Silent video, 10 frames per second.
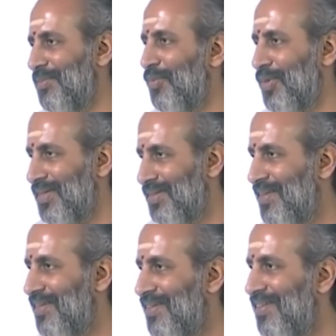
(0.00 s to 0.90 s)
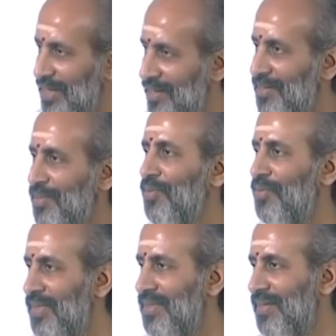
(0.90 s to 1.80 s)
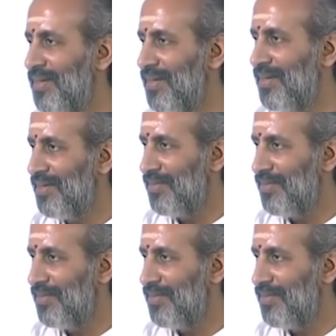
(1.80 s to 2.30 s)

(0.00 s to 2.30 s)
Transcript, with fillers: important thing. Latitude basically